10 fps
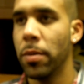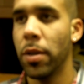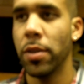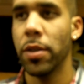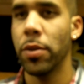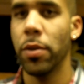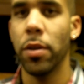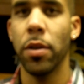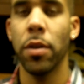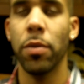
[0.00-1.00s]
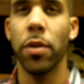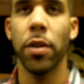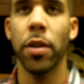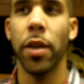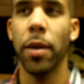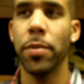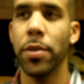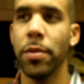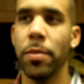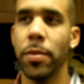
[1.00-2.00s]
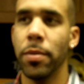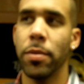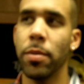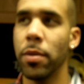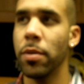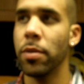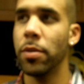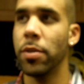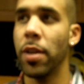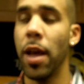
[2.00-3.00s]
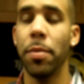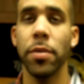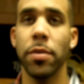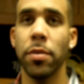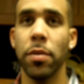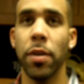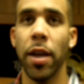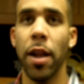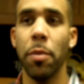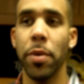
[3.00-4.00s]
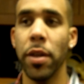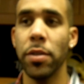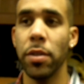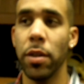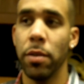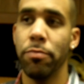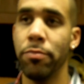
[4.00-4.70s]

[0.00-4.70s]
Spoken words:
dancing through a really good game, so it just happens. You know, we got out pitched. He